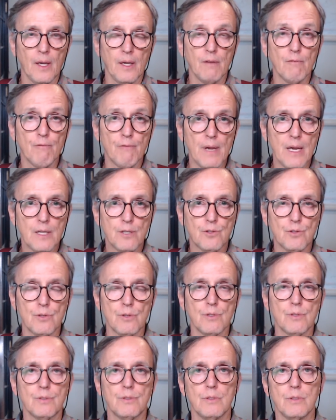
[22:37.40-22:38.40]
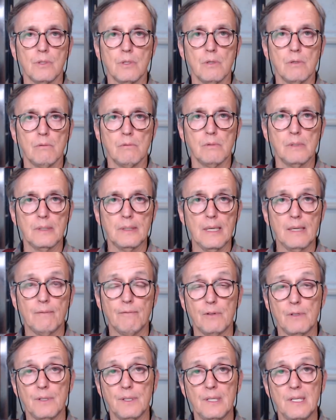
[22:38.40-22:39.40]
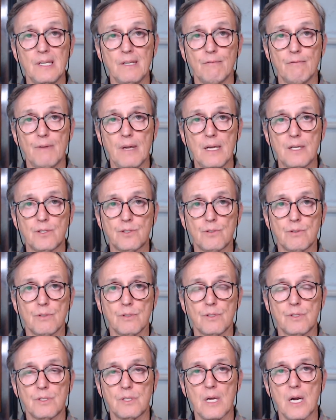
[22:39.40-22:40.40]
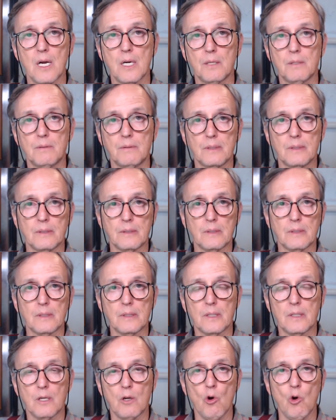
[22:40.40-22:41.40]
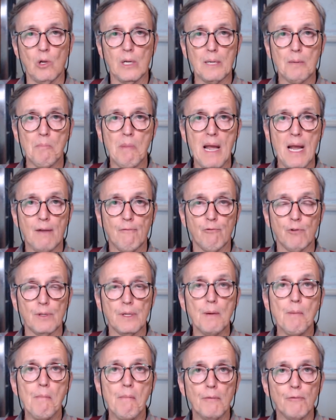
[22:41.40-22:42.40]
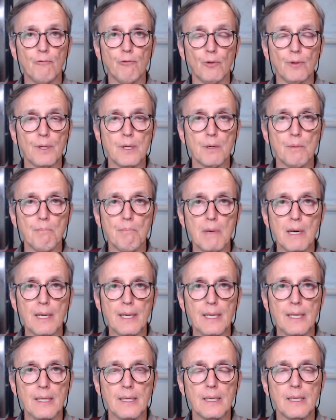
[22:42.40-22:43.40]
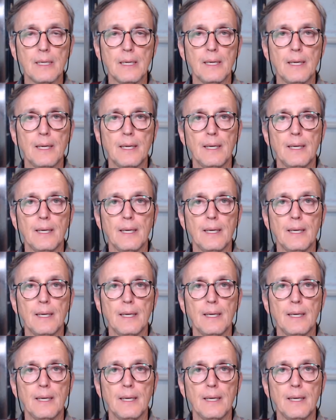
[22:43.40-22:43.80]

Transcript: investors, you know, whenever the investors start calling back for their money,